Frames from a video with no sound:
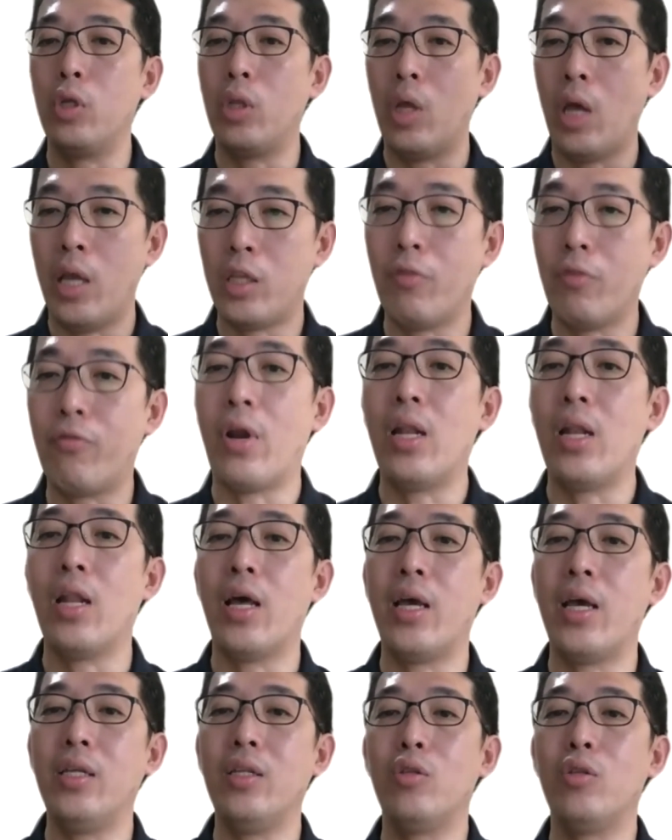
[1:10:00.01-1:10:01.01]
at the front
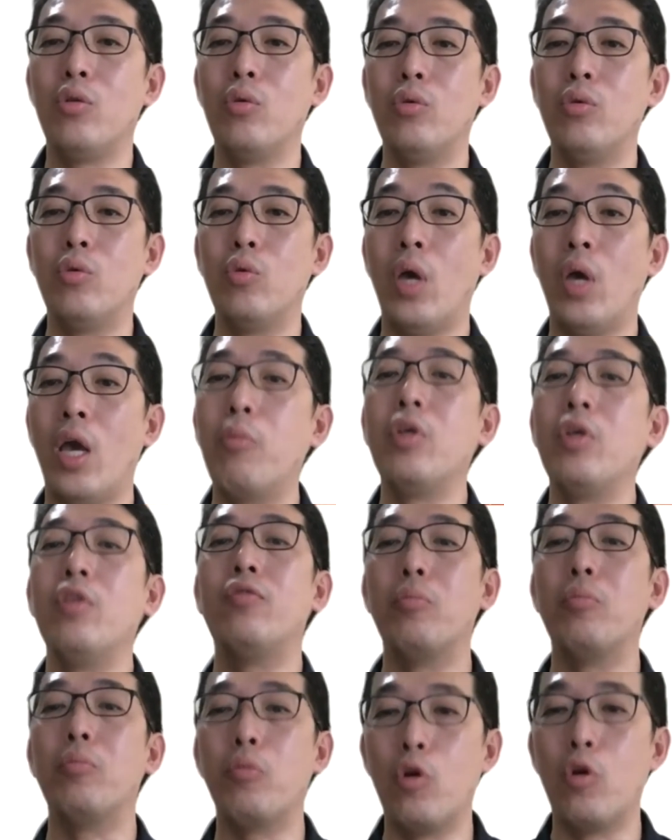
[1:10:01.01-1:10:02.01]
line to help
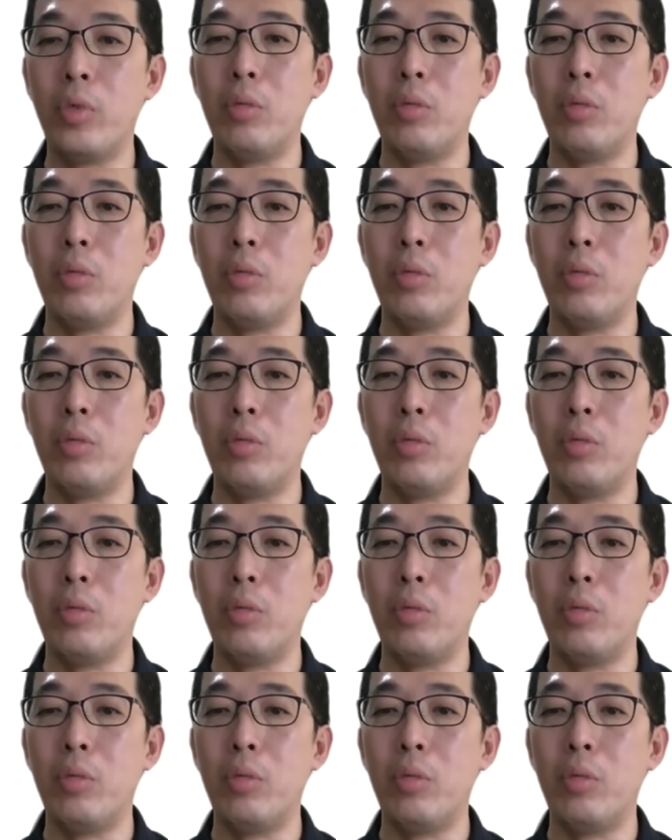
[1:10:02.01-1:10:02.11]
even more